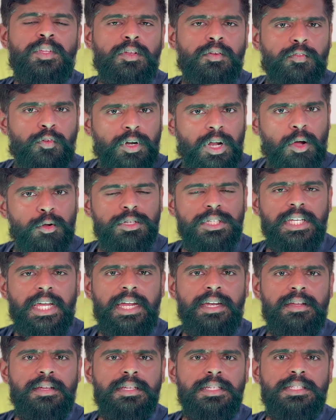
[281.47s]
For
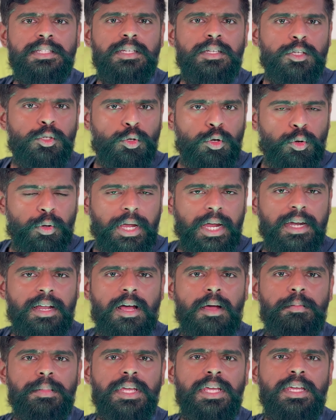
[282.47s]
outsiders, you look at
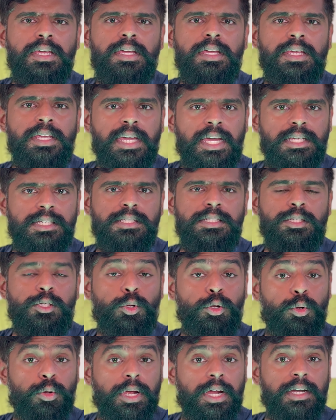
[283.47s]
army, yes, you
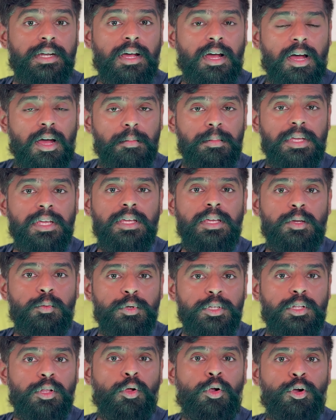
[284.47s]
look at army
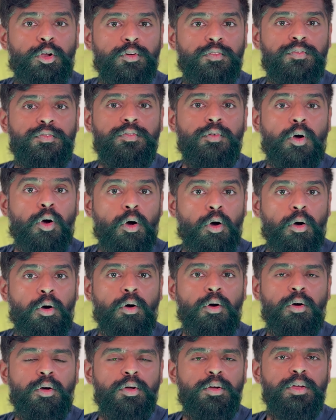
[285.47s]
with a lot of awe.
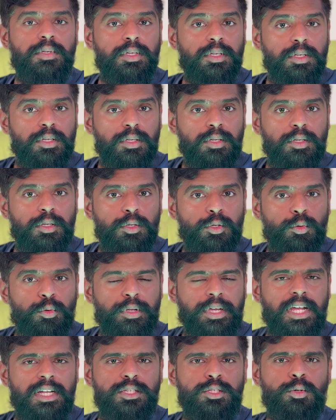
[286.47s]
You
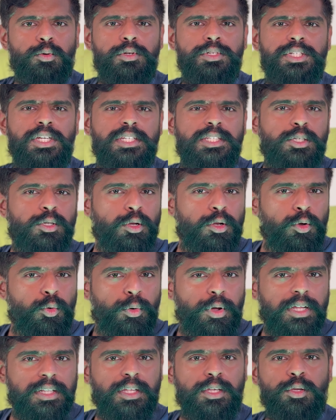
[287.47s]
look at soldiers, you
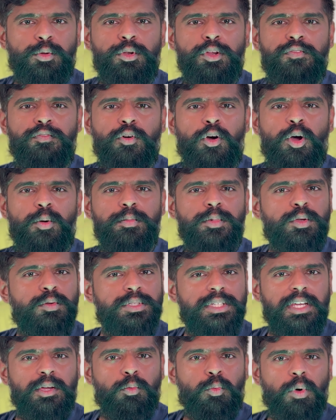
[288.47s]
look at the uniform, you
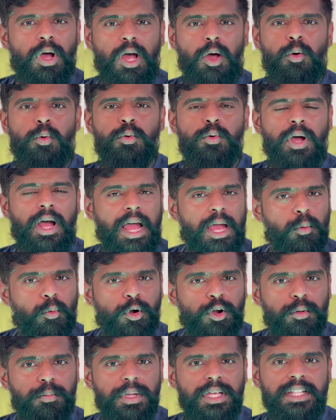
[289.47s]
say, wow, I
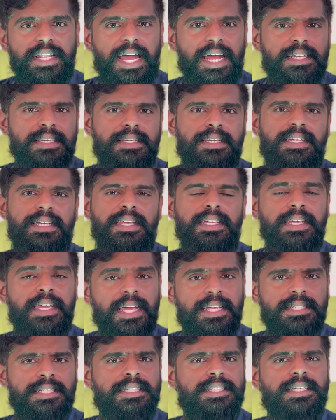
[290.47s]
want to be that.
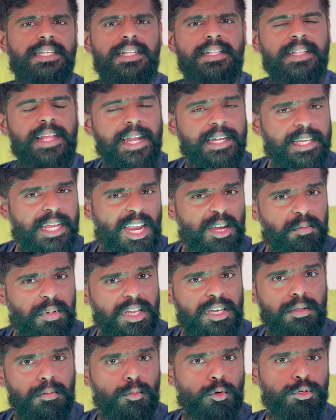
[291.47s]
Yes, that can be
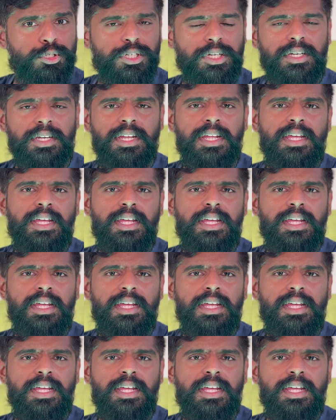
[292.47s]
an emotion.